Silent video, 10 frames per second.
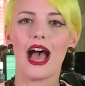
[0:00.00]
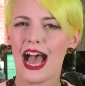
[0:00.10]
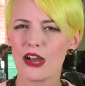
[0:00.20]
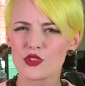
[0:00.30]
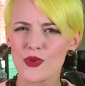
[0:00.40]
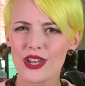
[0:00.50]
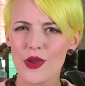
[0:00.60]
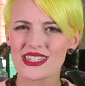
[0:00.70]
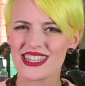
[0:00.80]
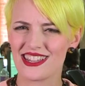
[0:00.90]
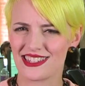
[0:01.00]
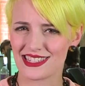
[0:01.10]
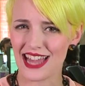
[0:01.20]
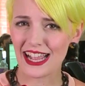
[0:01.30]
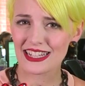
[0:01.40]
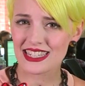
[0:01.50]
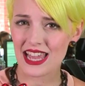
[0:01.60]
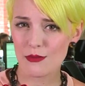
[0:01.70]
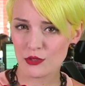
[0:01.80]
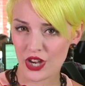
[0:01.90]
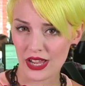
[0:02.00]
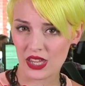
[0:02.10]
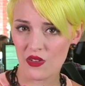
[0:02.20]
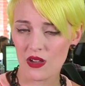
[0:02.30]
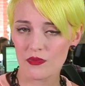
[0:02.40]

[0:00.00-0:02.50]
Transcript: How do we know it's the exact same jaguar?